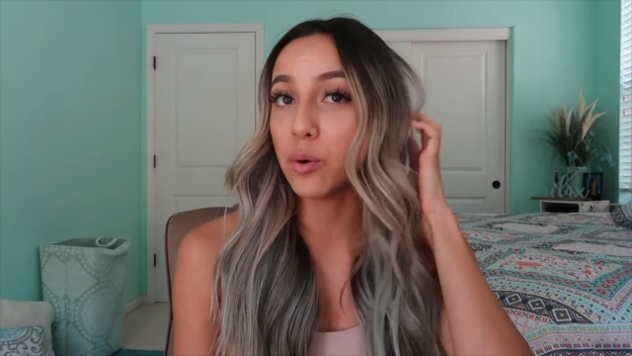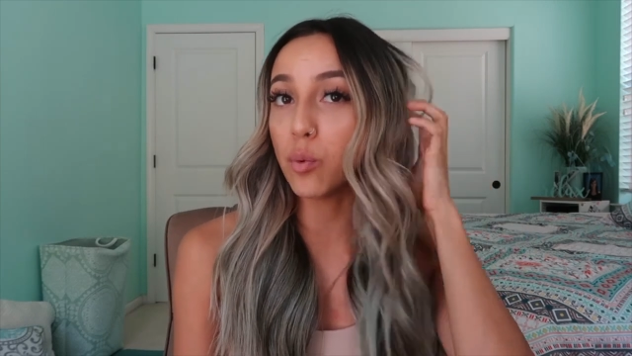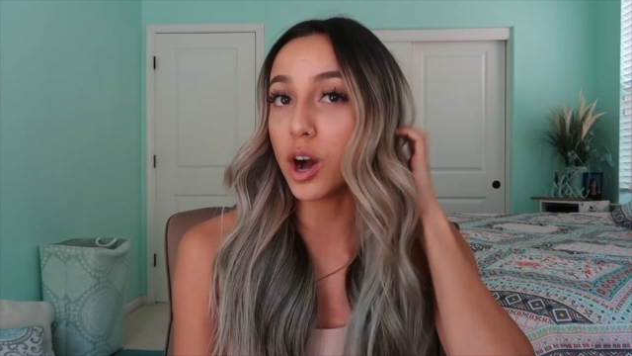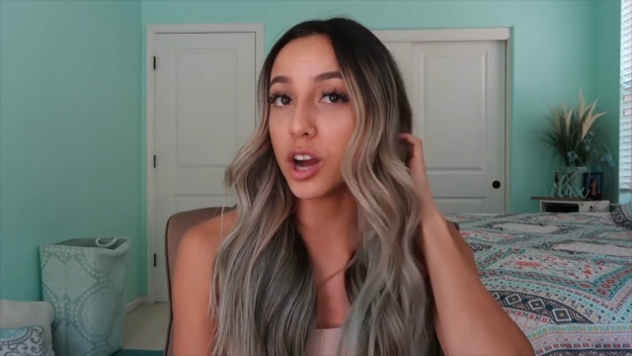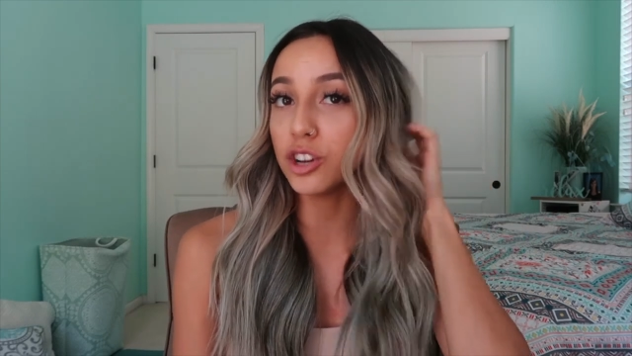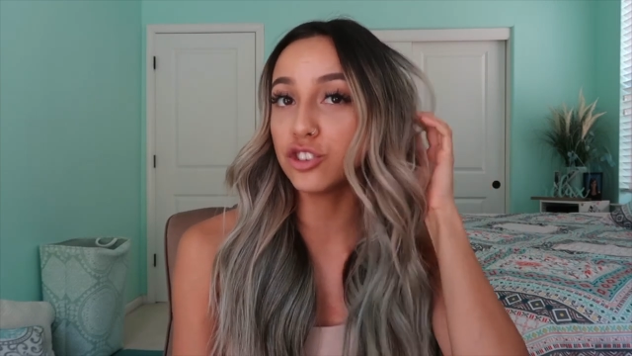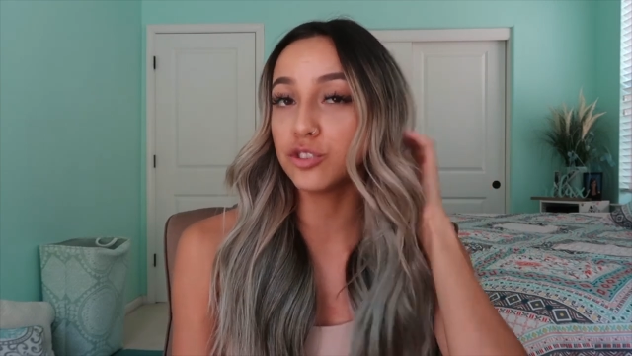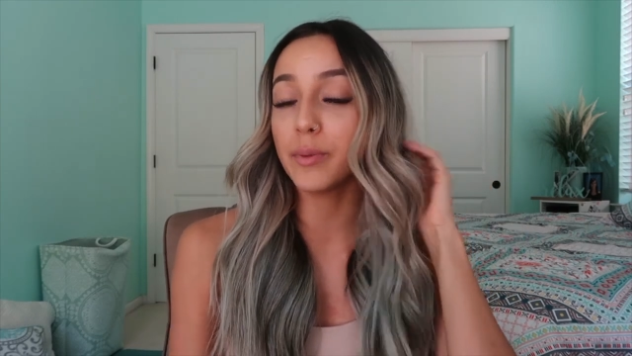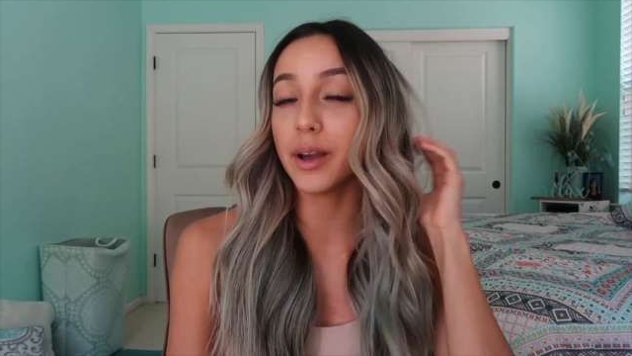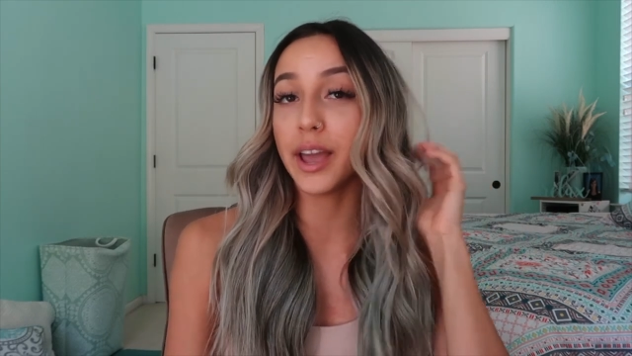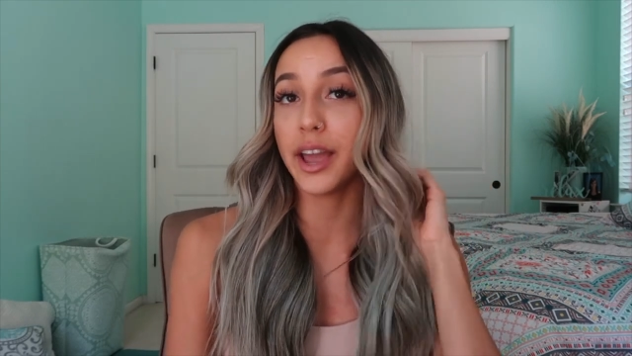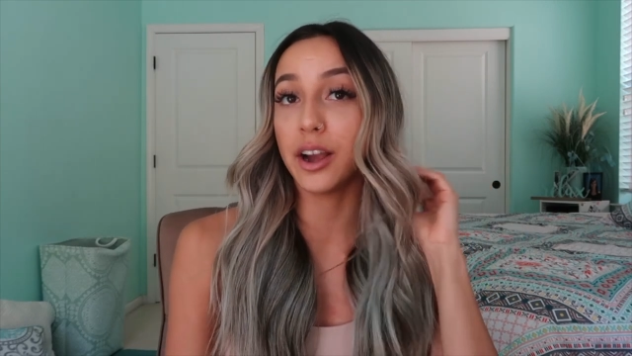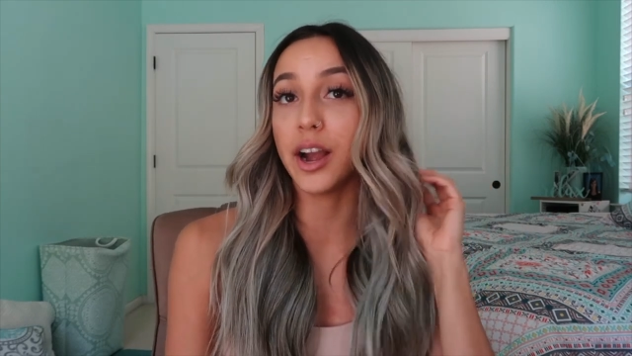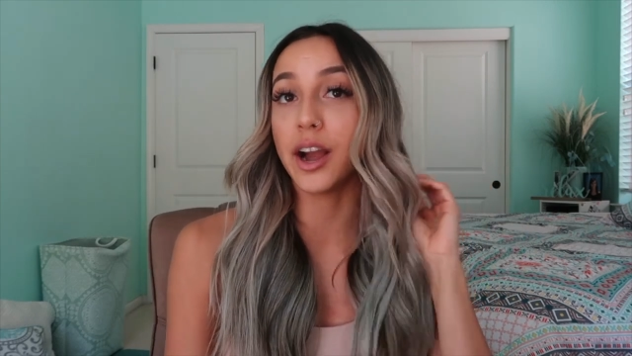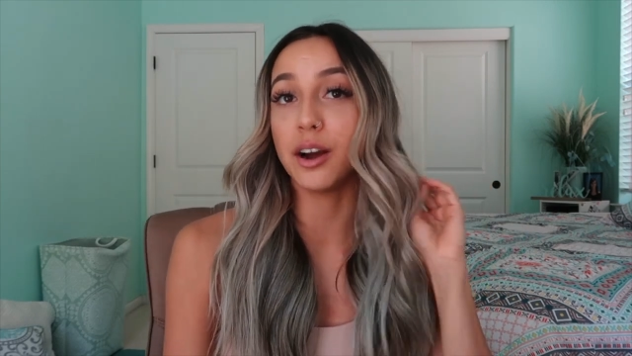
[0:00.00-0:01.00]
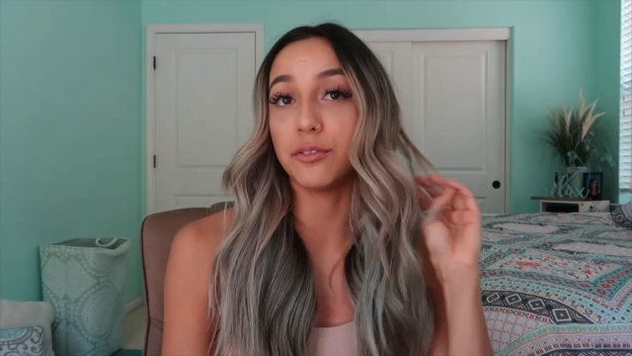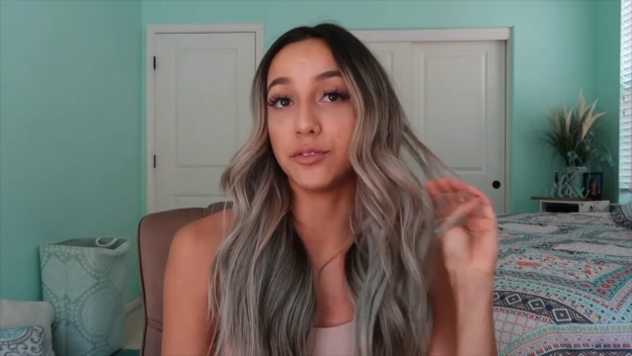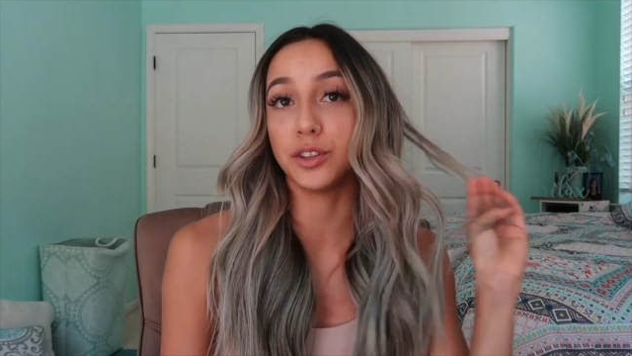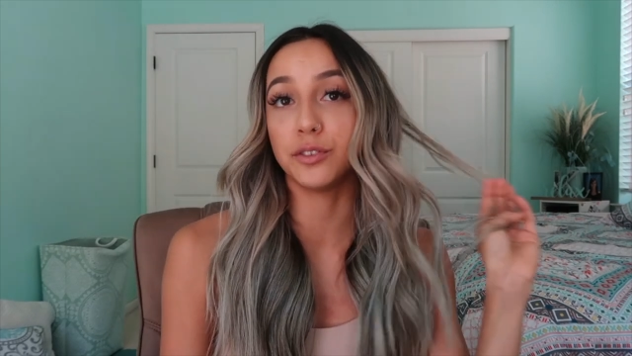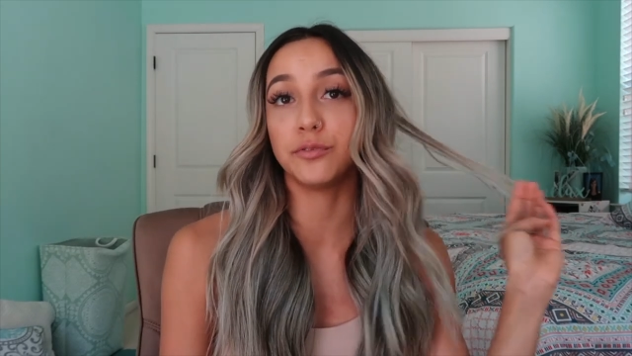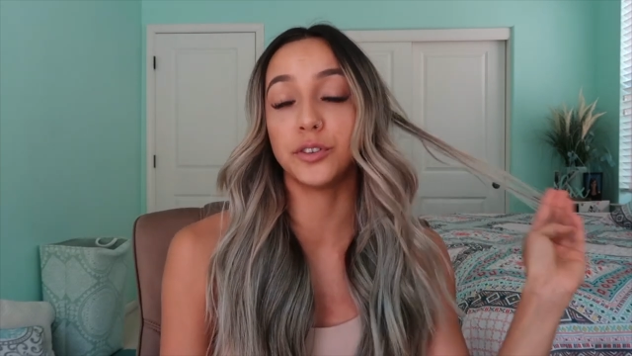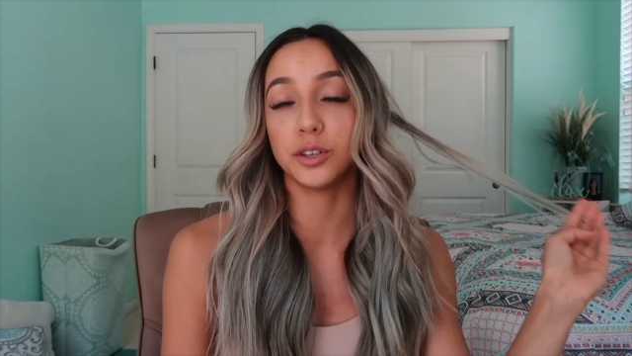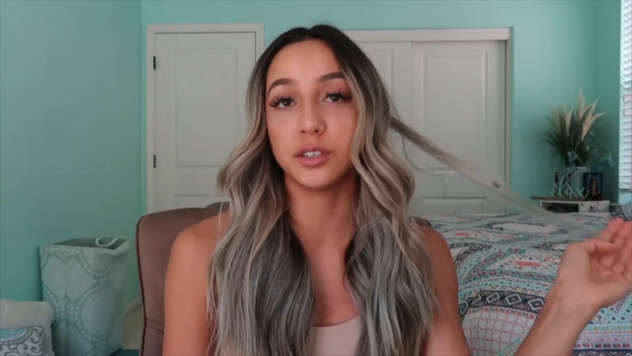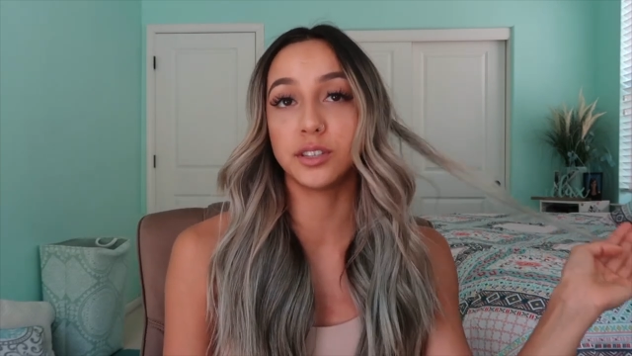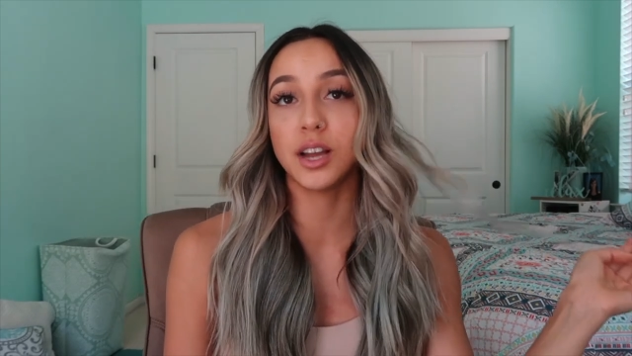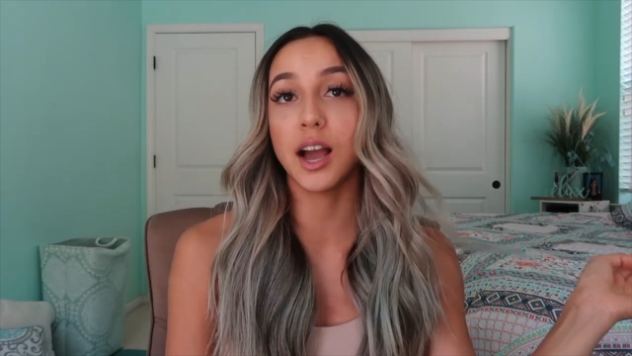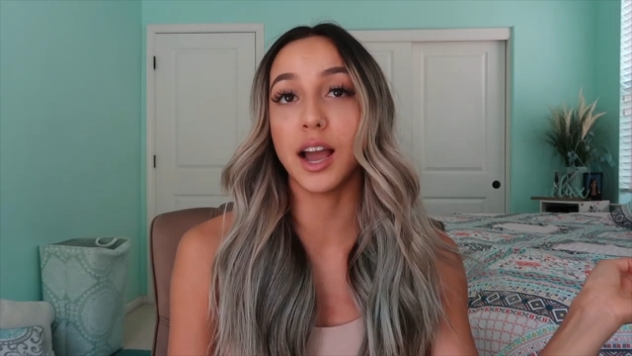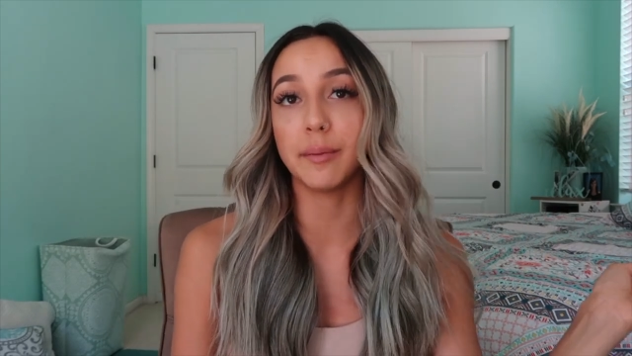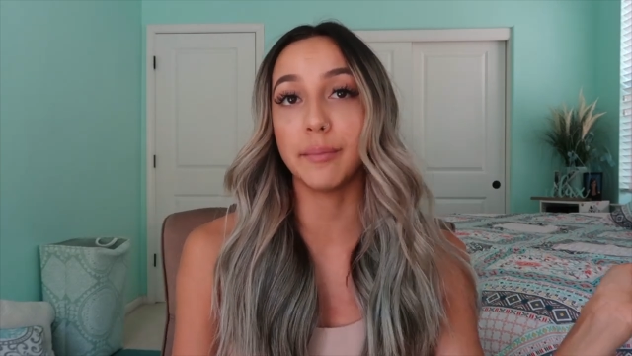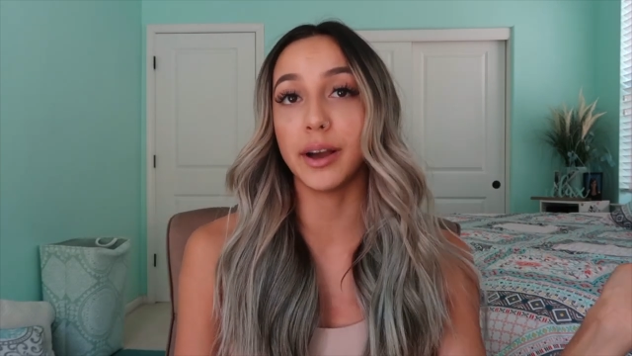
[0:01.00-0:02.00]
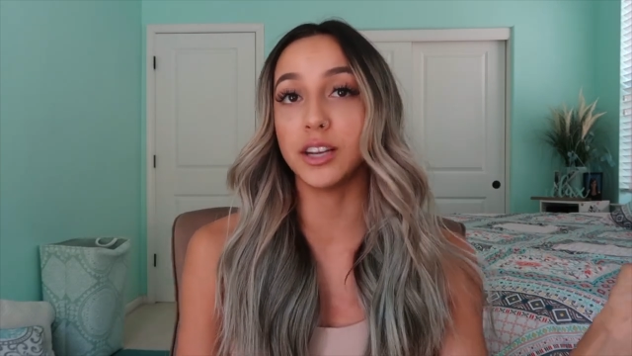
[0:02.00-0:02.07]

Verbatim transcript: washed my hair out for the first time